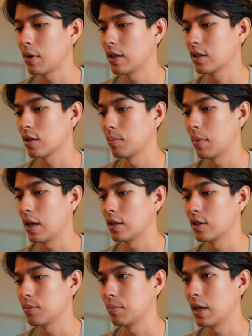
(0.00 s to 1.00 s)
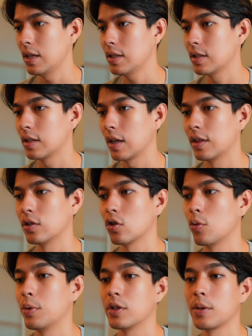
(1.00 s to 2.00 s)
minus command space, and this
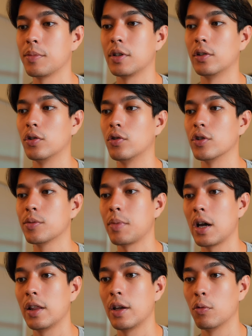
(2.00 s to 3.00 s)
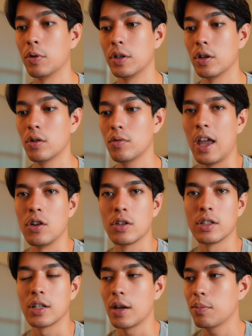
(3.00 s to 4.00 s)
opens up this little Spotlight window. And you
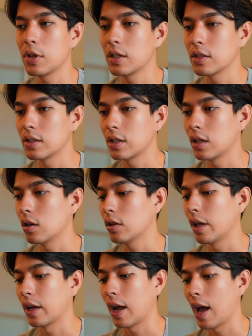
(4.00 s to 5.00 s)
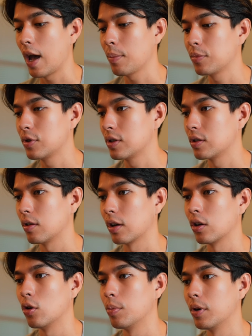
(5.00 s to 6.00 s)
can type things into here like apps, so I
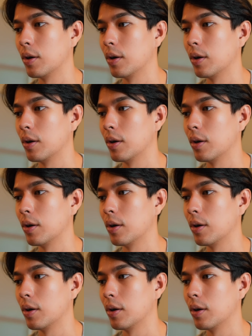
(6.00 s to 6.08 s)
can open